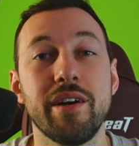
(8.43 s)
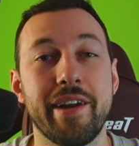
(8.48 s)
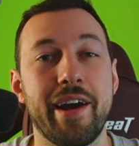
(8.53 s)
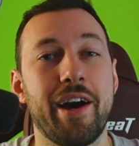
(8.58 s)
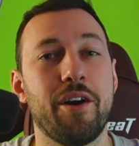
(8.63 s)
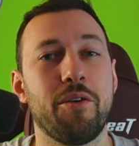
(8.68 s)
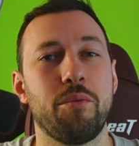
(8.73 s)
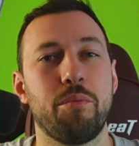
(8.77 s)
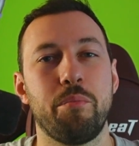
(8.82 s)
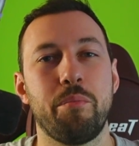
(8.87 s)

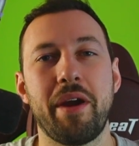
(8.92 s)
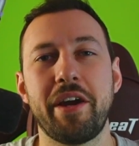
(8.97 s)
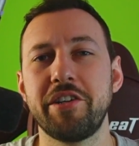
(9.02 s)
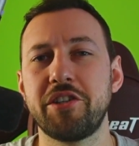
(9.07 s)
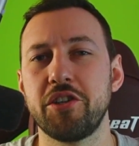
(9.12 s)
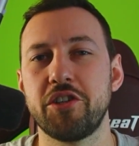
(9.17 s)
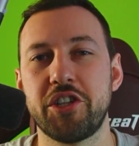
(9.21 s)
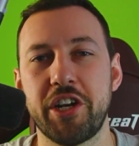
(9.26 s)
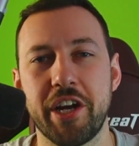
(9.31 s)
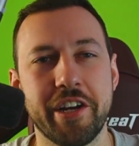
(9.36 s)
Now,
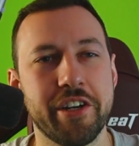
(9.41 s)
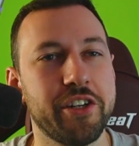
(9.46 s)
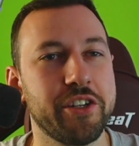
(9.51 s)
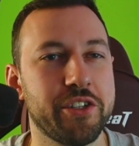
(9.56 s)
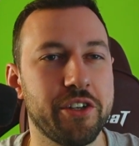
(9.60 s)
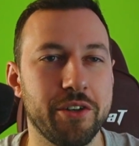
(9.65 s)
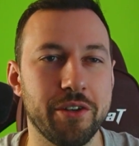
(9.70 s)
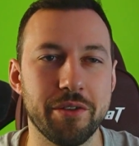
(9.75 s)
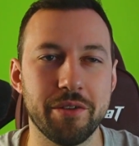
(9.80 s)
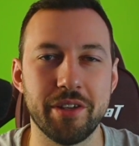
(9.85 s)
major
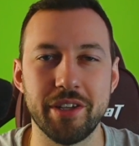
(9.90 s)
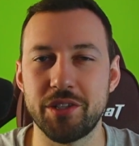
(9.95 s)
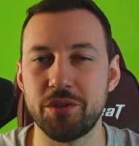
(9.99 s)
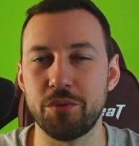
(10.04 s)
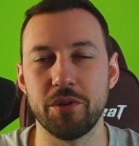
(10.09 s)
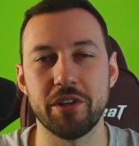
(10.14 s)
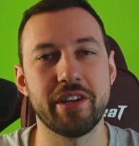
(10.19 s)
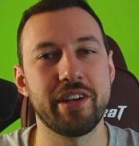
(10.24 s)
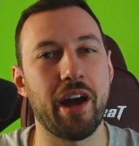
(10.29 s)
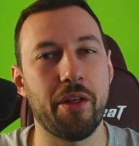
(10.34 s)
changes are it's
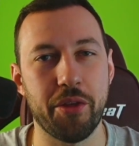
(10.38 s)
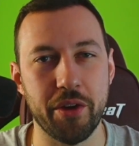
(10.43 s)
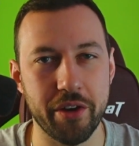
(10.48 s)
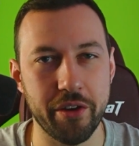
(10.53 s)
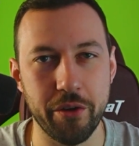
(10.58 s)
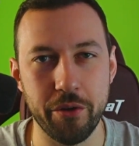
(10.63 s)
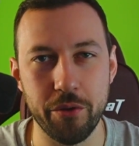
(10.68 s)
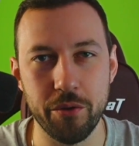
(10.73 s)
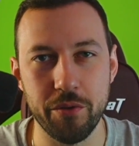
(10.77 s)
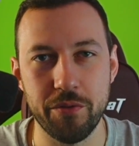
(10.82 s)
really nothing
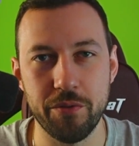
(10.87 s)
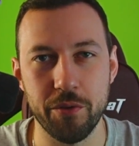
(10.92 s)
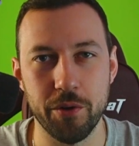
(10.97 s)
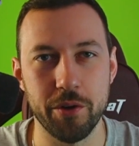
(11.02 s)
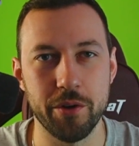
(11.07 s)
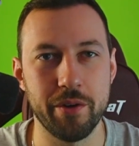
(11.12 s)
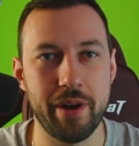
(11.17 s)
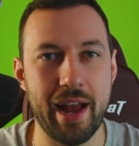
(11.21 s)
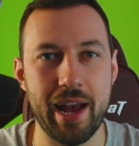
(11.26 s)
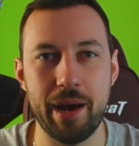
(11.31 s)
new
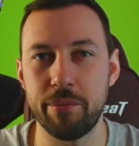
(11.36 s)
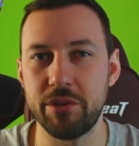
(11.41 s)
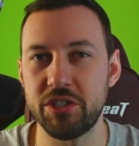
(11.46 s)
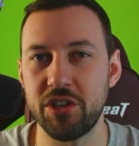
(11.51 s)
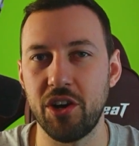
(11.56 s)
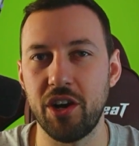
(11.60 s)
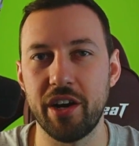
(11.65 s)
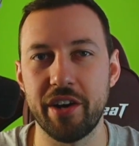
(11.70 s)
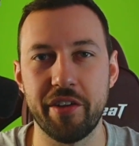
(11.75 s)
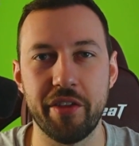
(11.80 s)
for
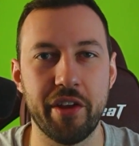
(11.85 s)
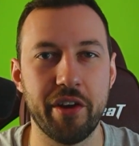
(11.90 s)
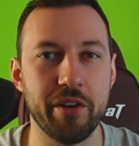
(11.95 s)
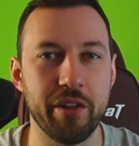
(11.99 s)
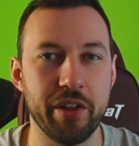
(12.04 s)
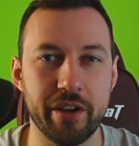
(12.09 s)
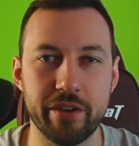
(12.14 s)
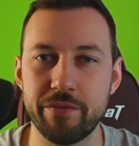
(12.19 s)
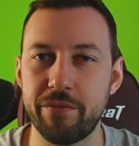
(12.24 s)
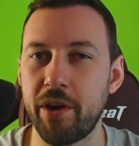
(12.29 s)
Amazon and their
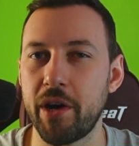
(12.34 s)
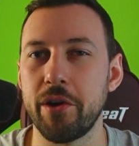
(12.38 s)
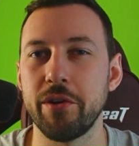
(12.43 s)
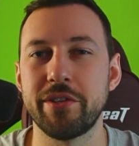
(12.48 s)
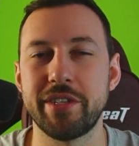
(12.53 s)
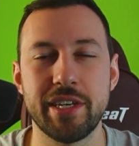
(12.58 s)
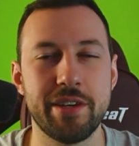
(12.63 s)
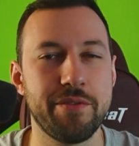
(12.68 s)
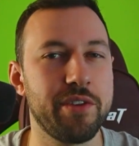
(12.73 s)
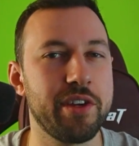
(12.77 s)
like Fire
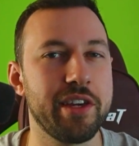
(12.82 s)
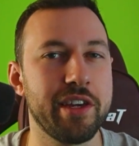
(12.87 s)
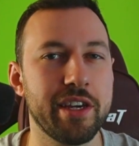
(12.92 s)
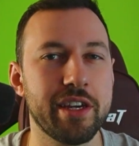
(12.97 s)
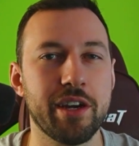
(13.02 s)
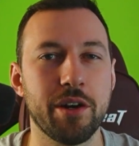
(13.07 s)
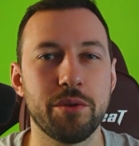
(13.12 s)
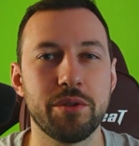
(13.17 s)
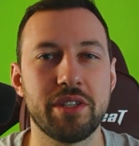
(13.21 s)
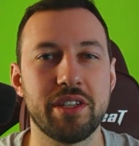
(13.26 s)
TV
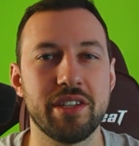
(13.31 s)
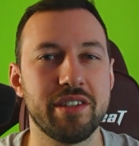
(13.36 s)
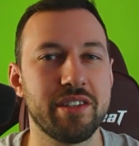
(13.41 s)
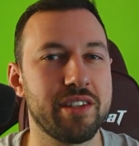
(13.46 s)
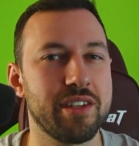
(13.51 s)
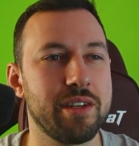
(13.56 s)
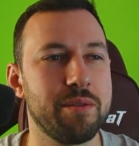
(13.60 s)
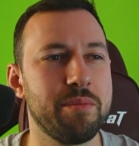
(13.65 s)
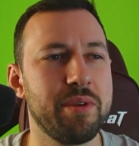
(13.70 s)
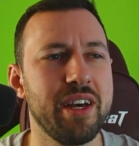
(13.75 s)

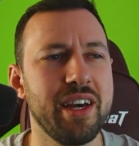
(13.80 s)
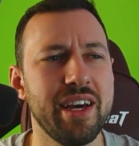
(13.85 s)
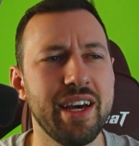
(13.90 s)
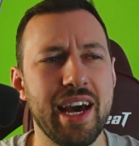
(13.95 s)
ecosystem.